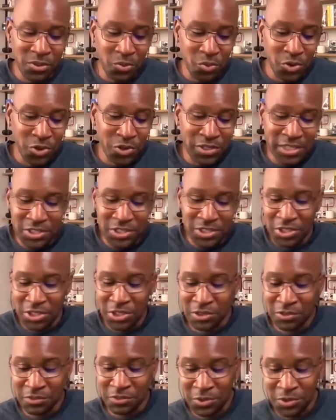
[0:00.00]
the word that you're
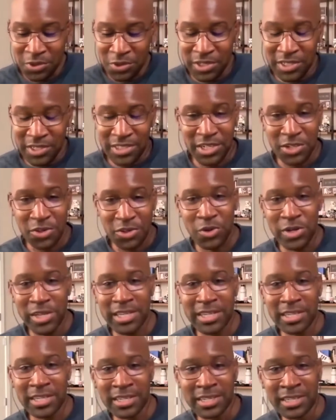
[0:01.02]
looking for is
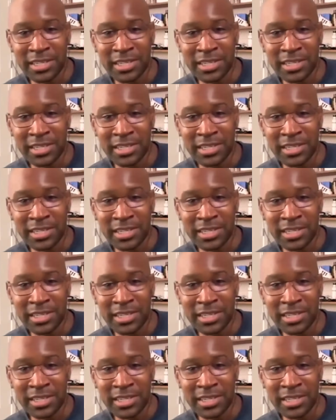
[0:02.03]
annoying.